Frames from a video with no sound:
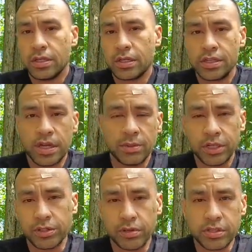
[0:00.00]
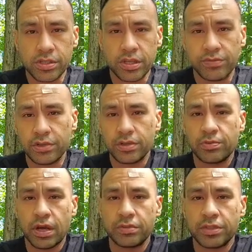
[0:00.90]
he's on my shorts and stuff. You could
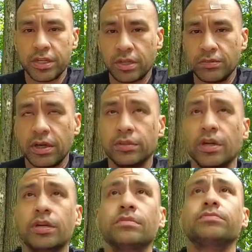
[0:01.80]
probably check him out there.